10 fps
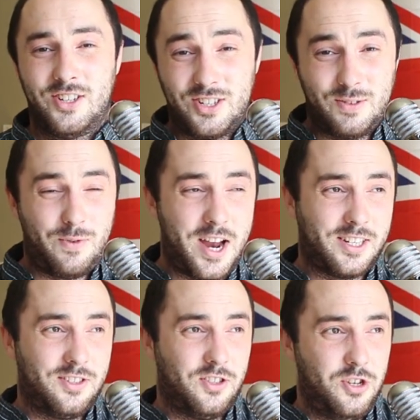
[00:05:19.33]
just the
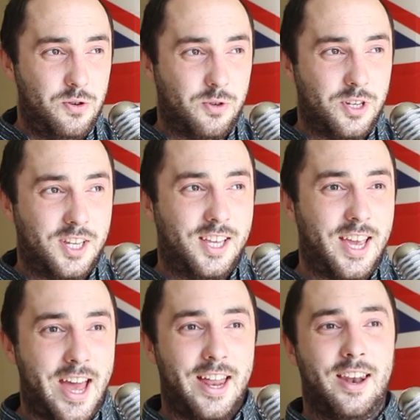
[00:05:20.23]
fact that you could
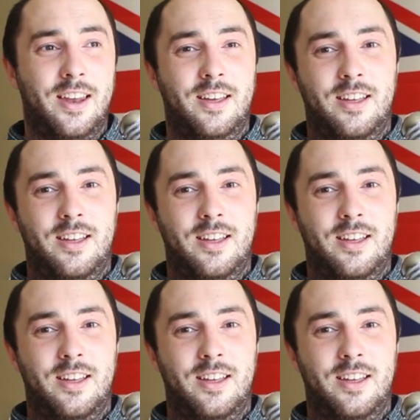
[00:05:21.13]
get